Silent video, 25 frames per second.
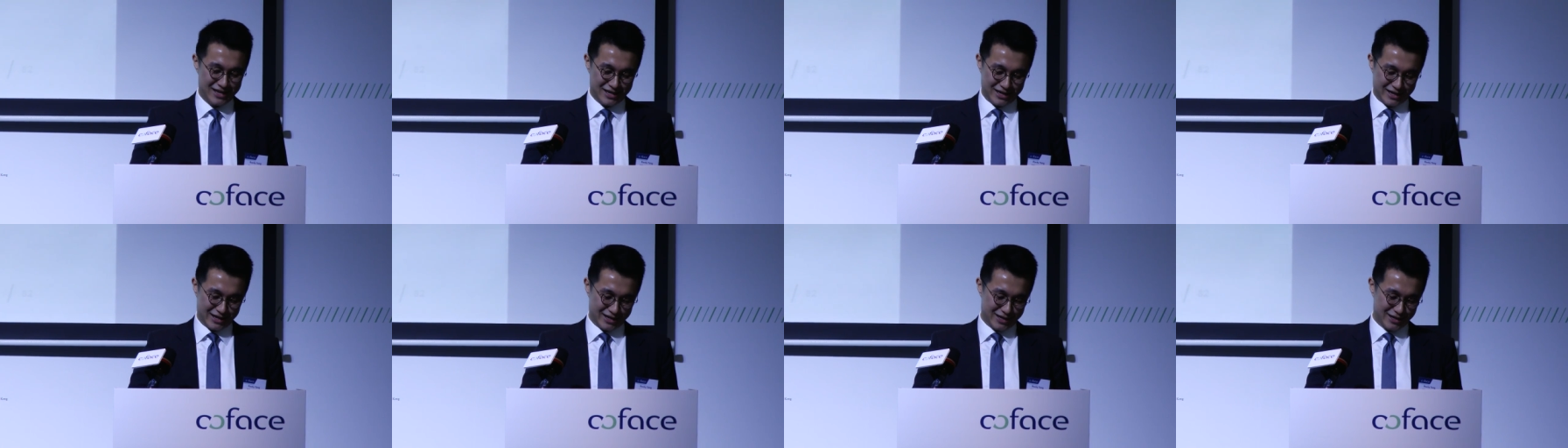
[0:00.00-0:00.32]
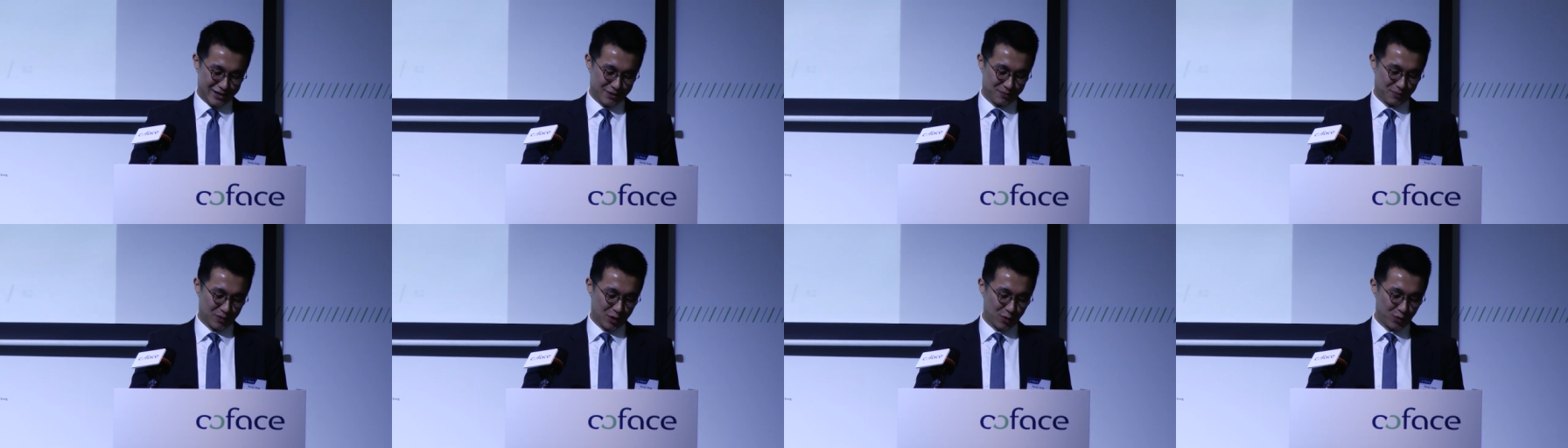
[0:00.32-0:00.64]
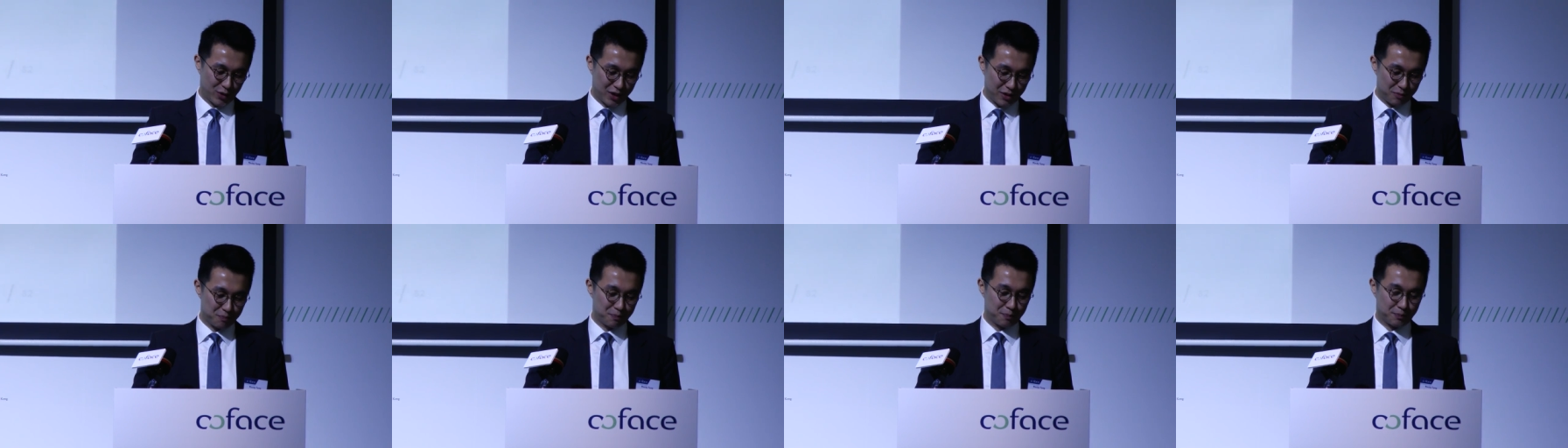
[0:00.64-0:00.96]
um,
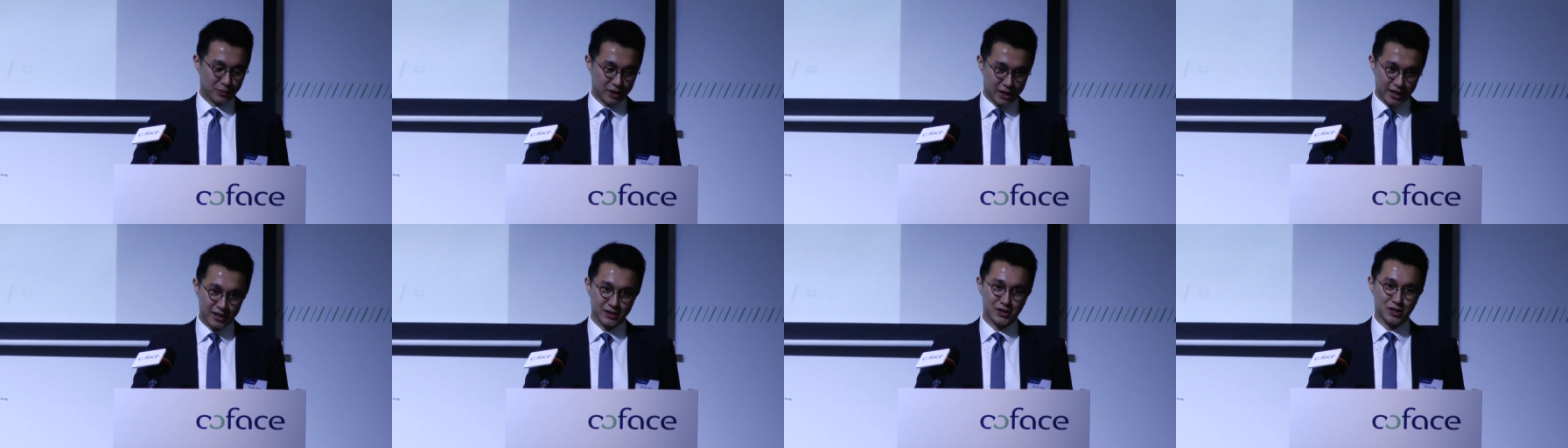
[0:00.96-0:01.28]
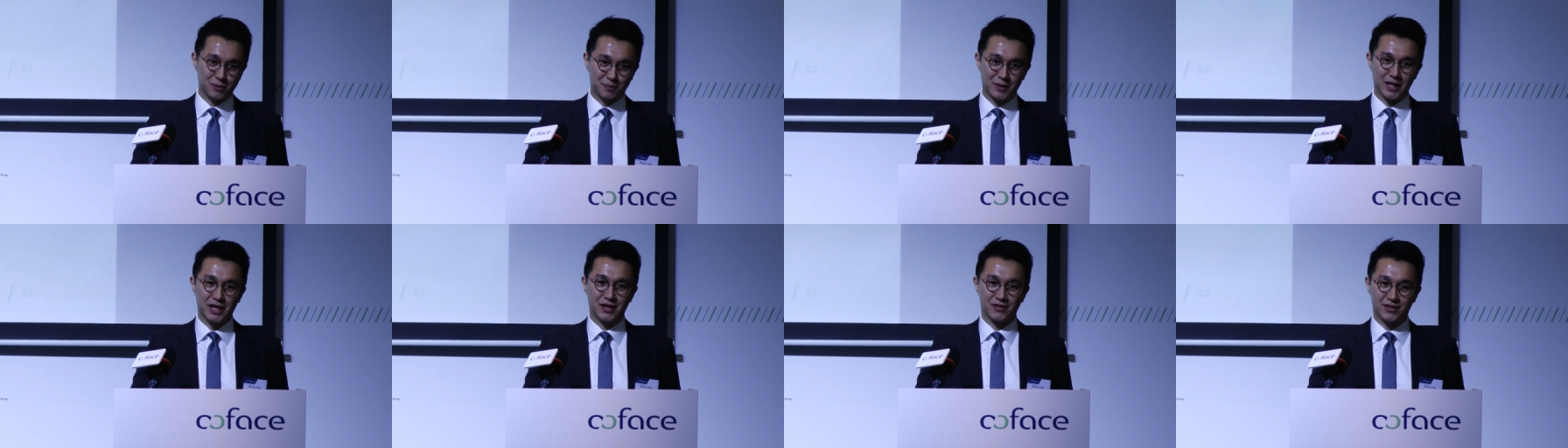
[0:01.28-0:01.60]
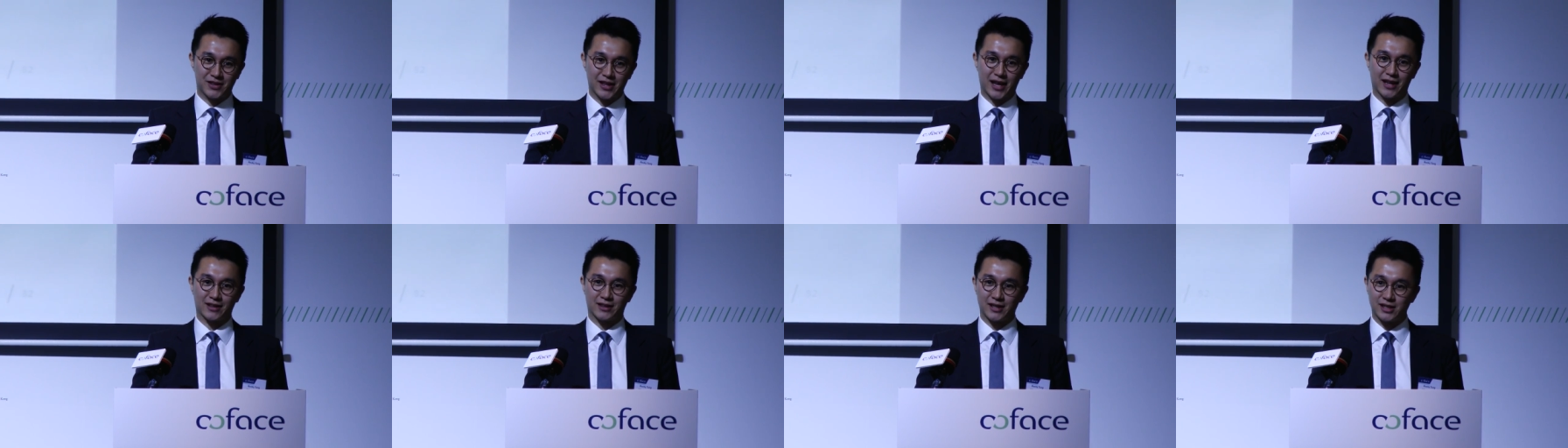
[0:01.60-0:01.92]
we tend to
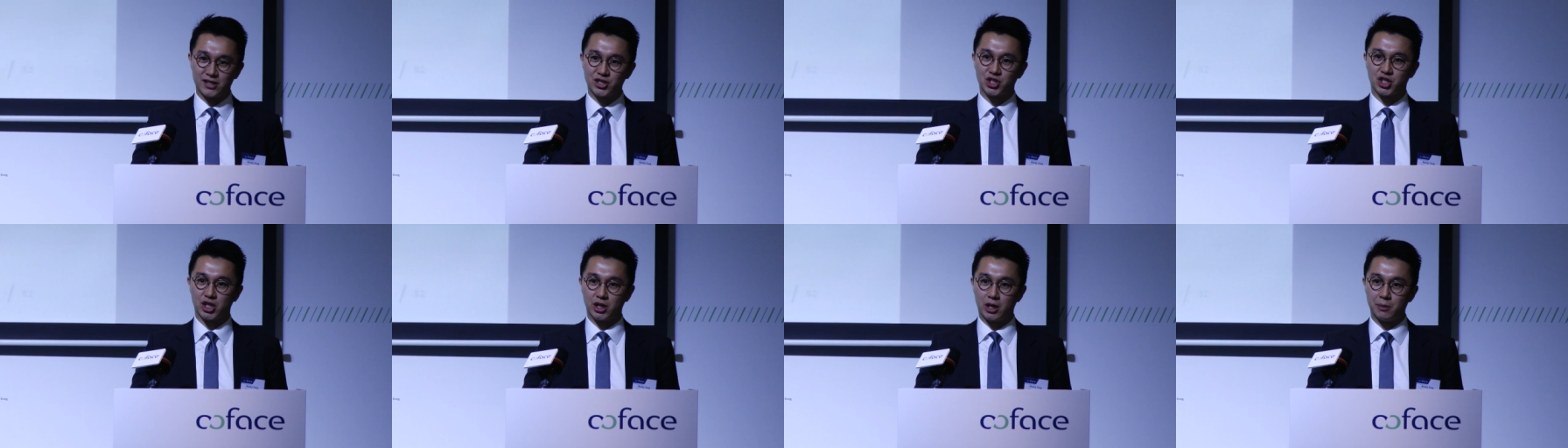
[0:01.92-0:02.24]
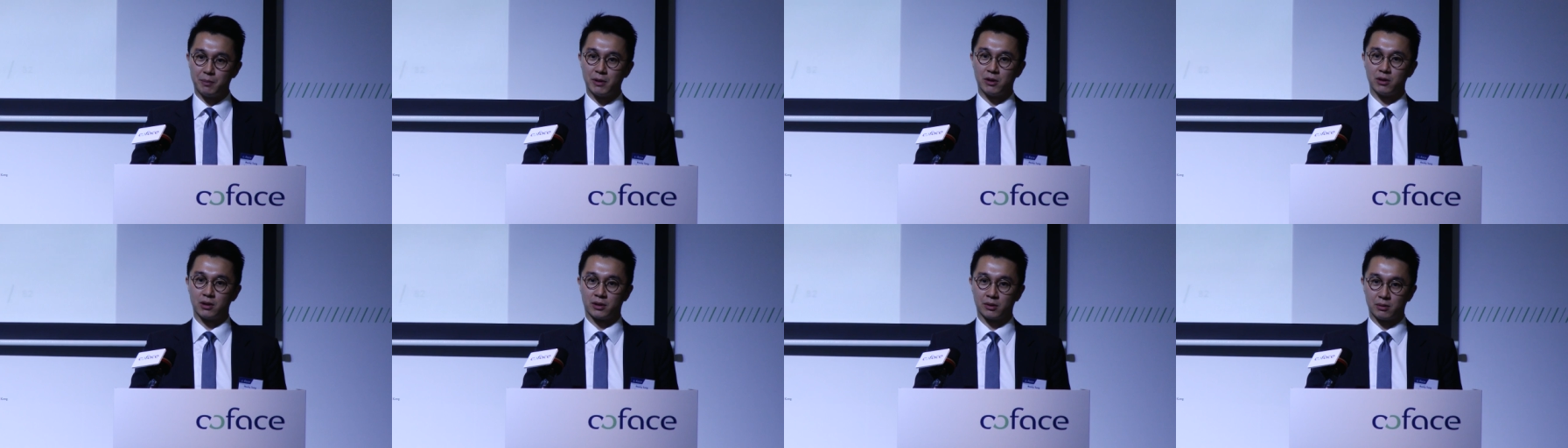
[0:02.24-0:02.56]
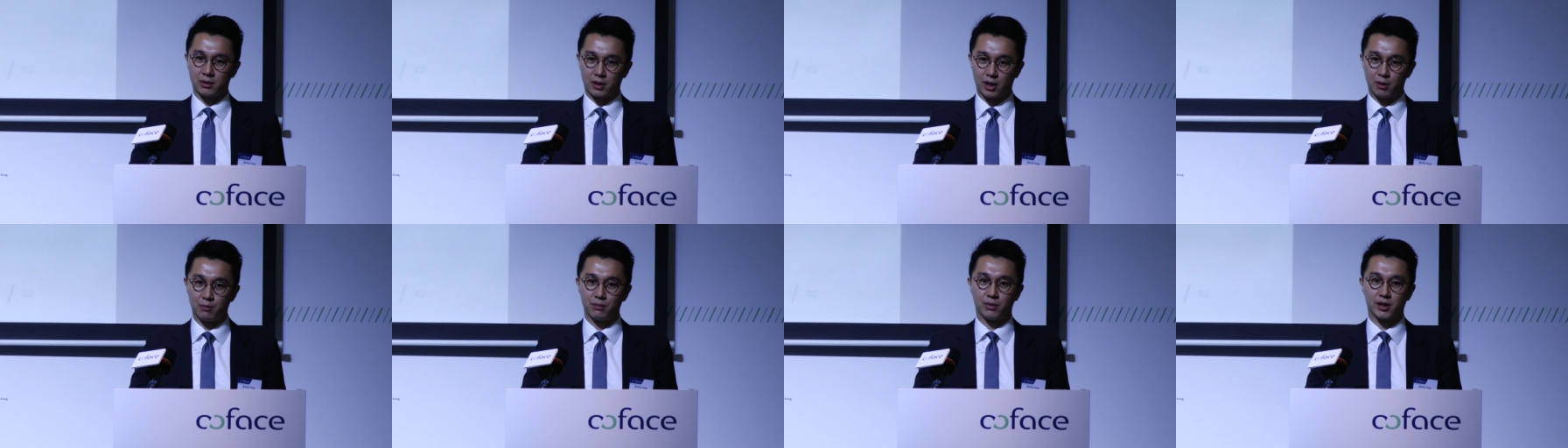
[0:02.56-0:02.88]
believe that this G D P
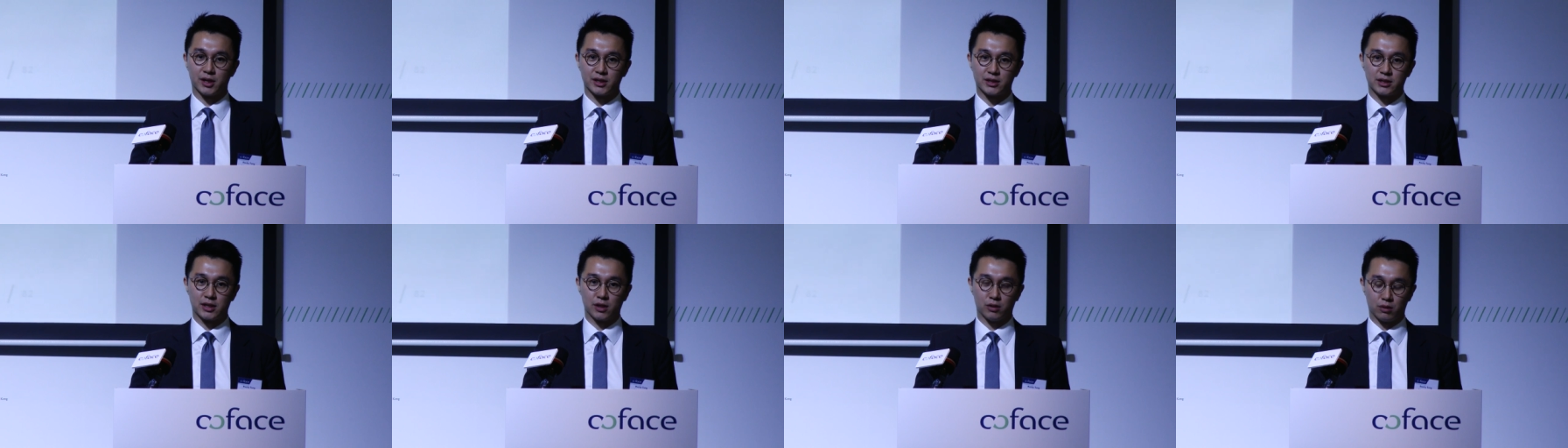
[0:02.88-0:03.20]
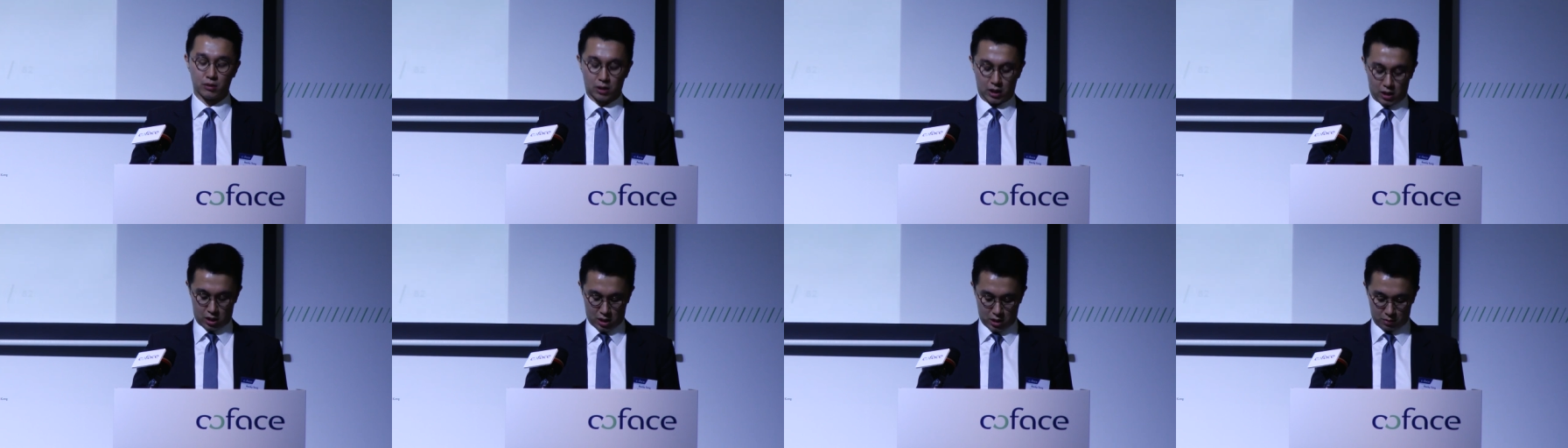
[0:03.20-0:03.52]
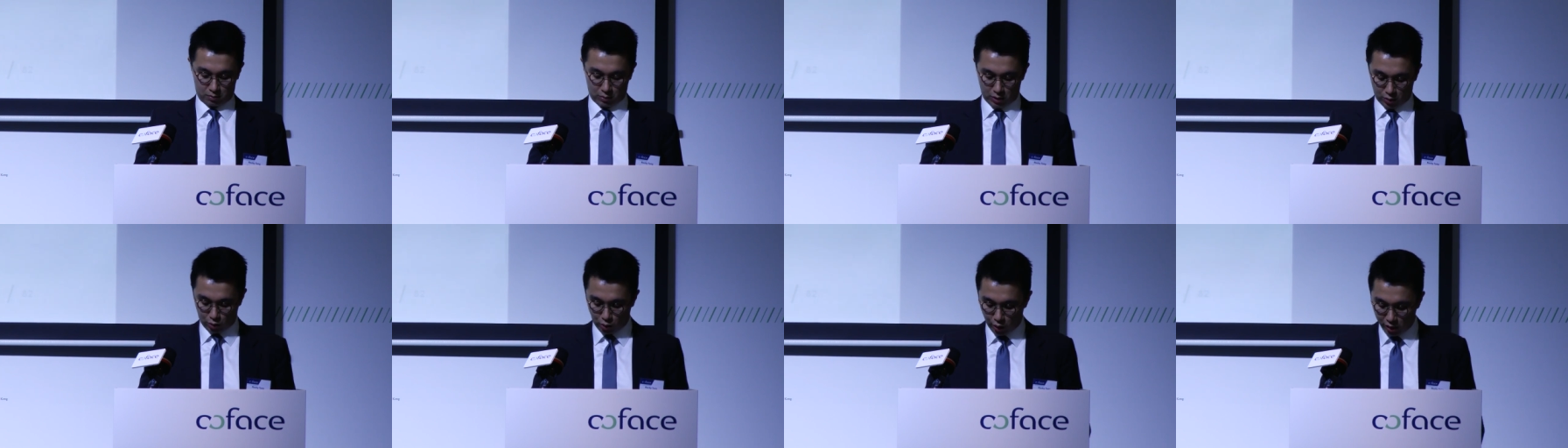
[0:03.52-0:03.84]
number is still
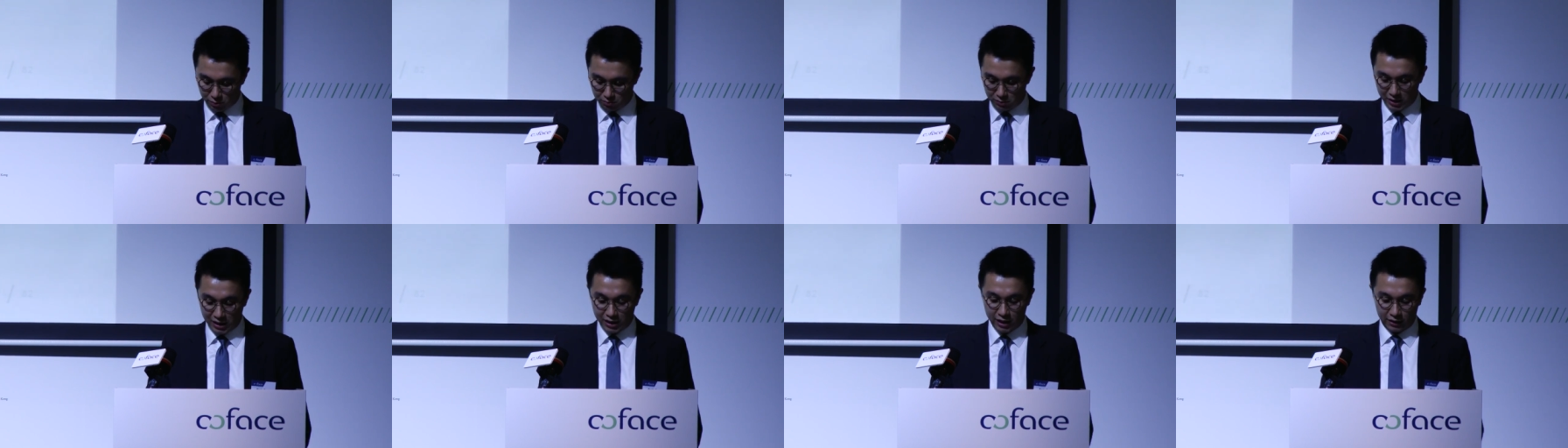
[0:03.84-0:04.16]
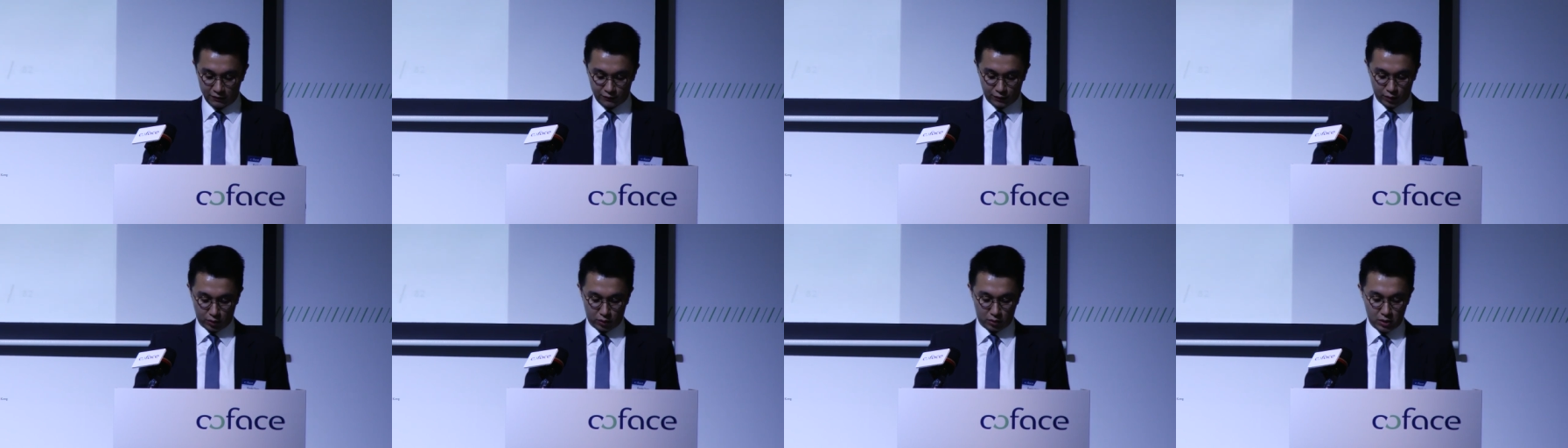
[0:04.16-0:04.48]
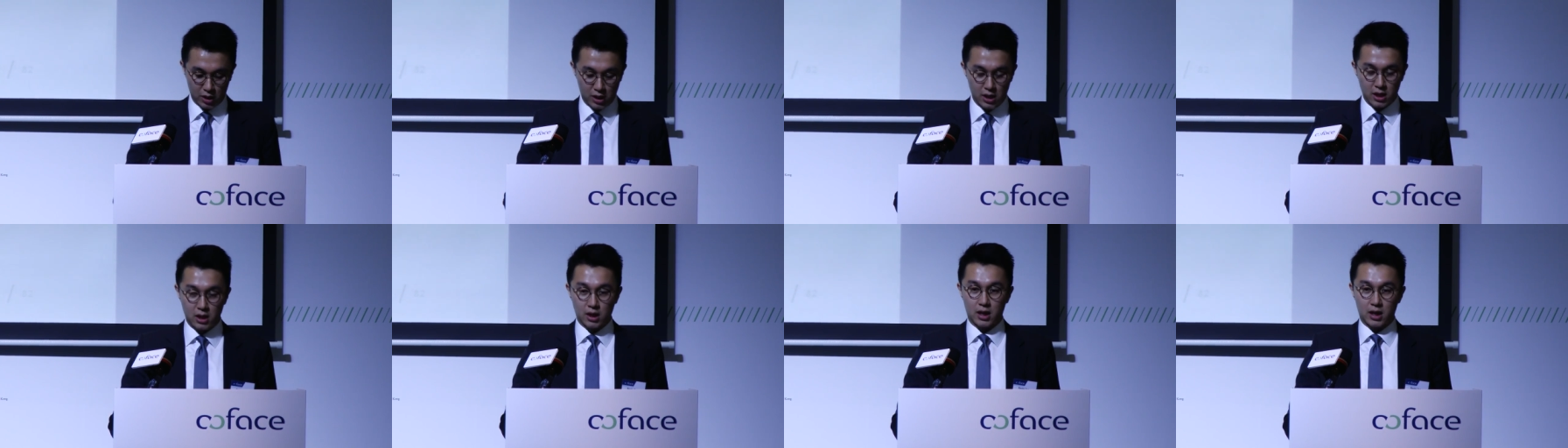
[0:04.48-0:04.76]
um, quite meaningful,